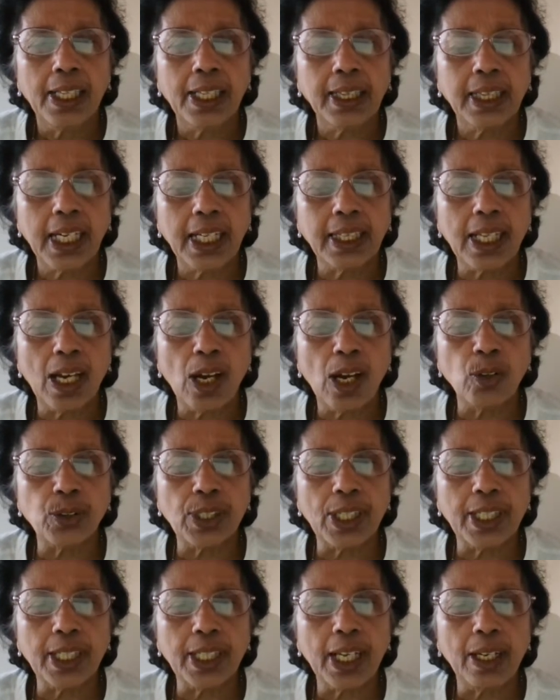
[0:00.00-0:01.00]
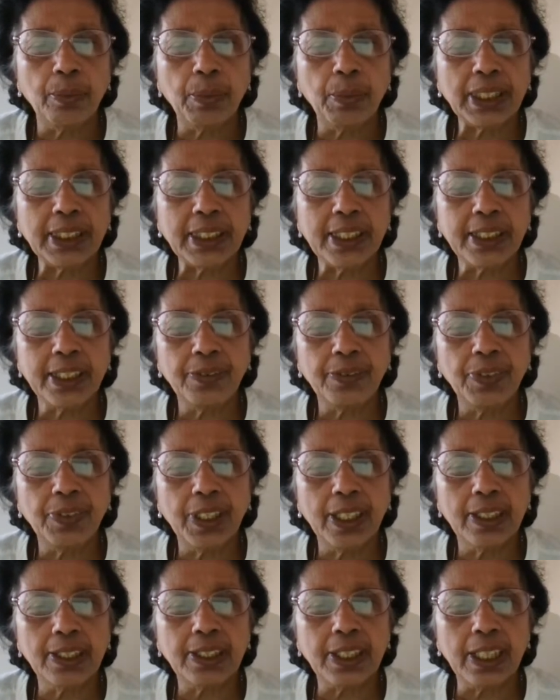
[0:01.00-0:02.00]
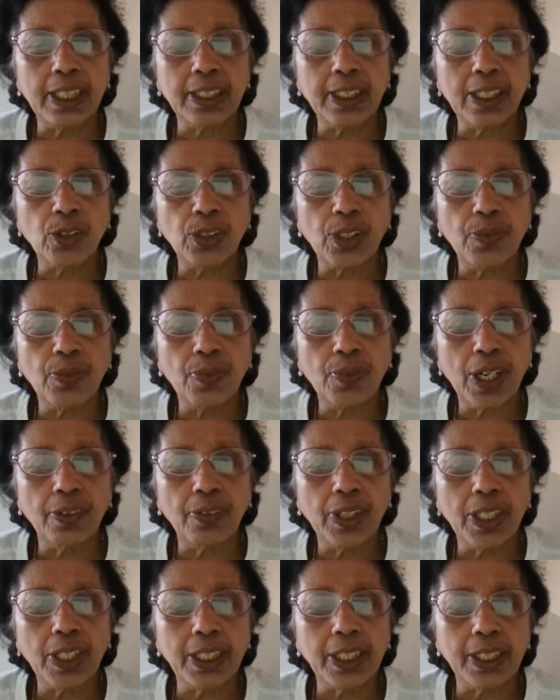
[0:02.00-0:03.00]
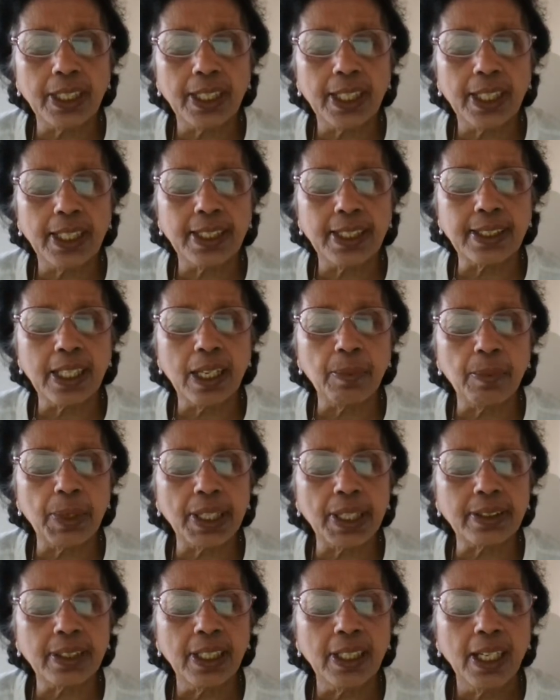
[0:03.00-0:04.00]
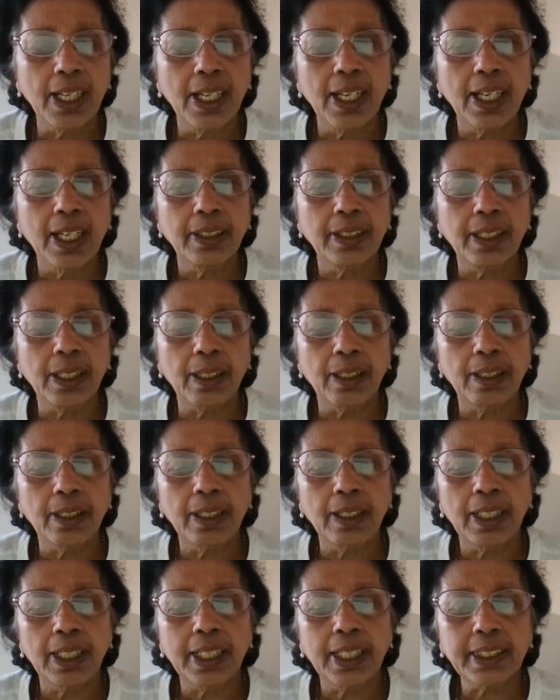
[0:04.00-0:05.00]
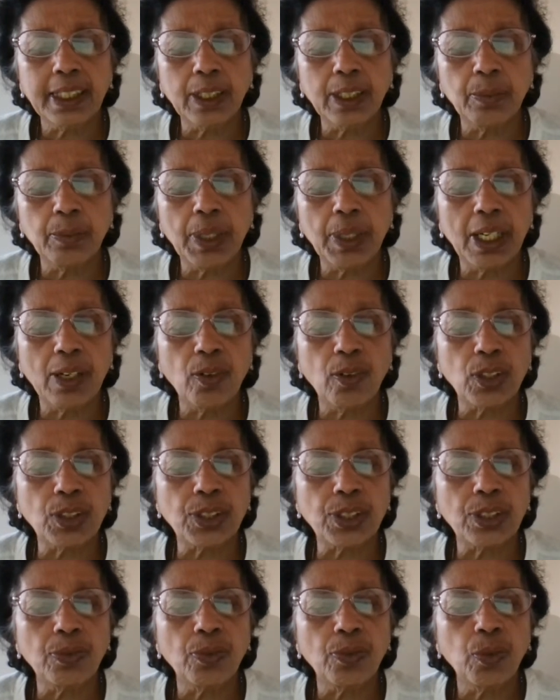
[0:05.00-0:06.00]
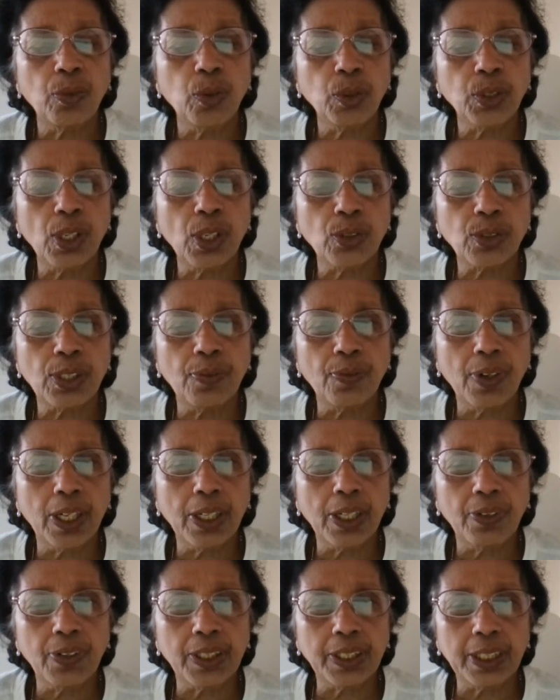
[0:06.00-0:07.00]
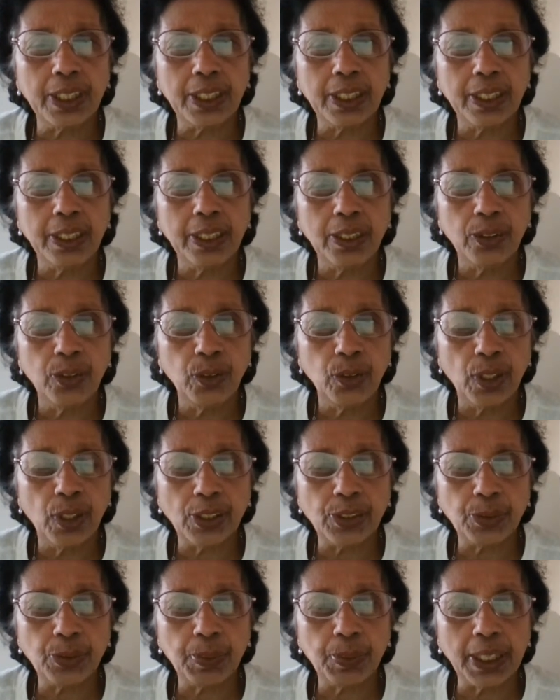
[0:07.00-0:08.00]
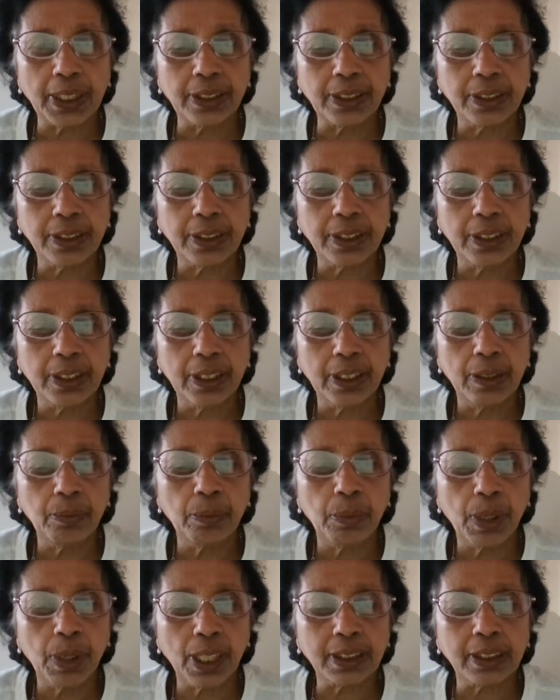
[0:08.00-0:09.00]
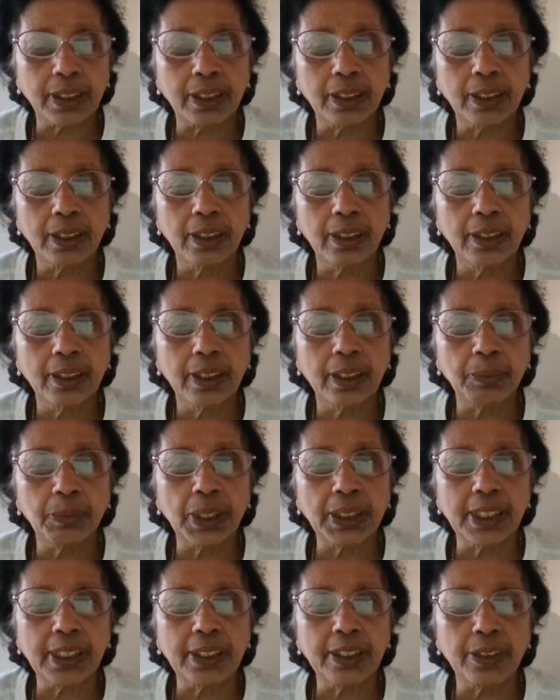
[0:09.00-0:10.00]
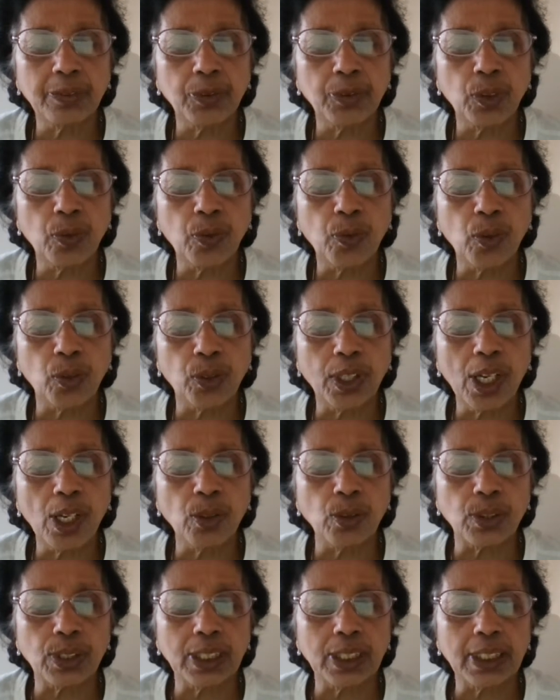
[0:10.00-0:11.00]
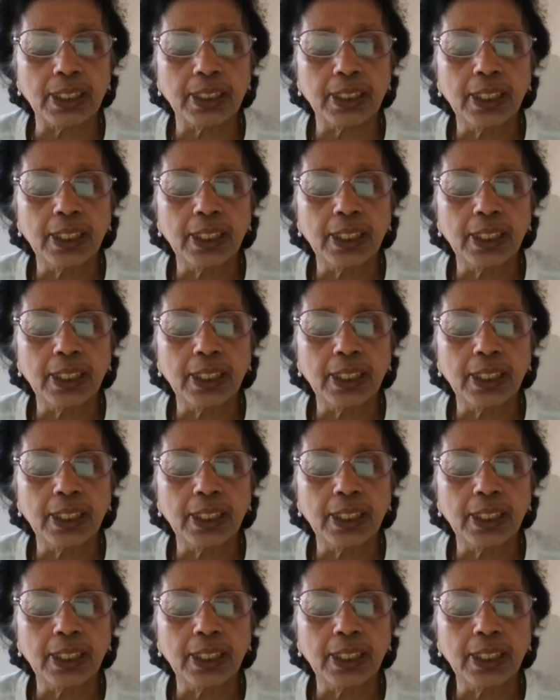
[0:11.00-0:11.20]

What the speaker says: 3,000 and budgeted figure is 3,500, and same as the electric bill was 4,500 you have spent, but the budgeted for 4,000.